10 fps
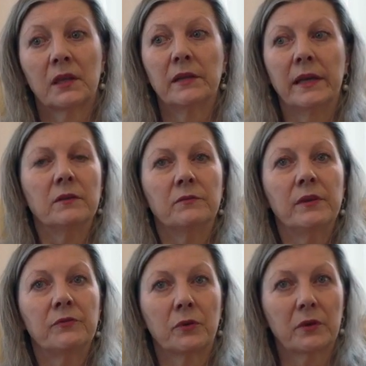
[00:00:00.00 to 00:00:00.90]
then
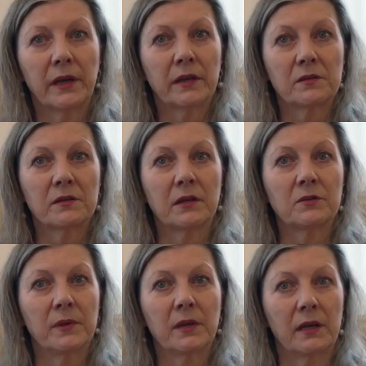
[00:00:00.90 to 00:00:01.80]
we forget
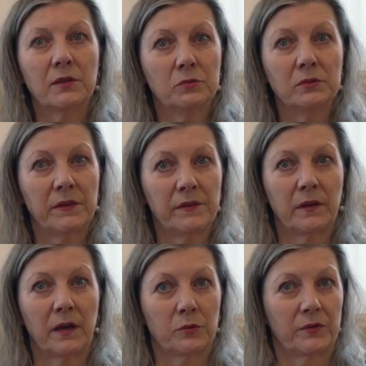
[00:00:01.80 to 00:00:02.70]
that we can do this
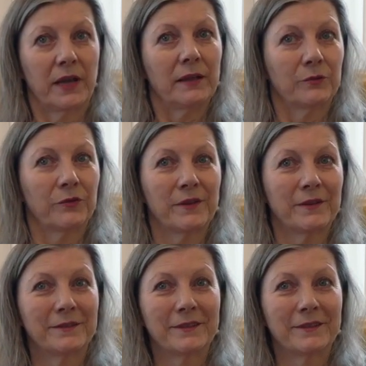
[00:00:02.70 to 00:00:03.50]
ourselves.